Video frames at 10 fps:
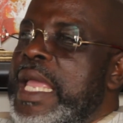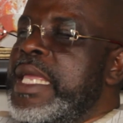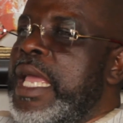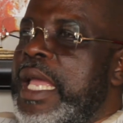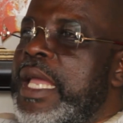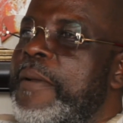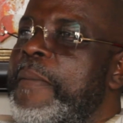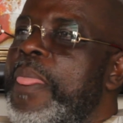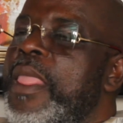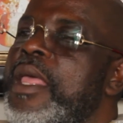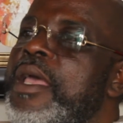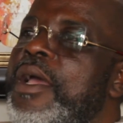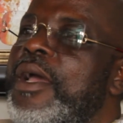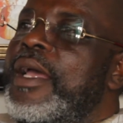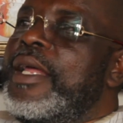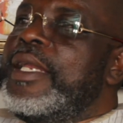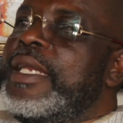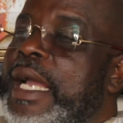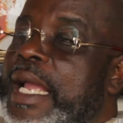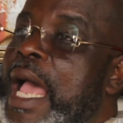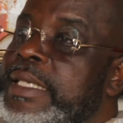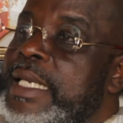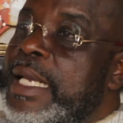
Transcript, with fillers: I hear. The car's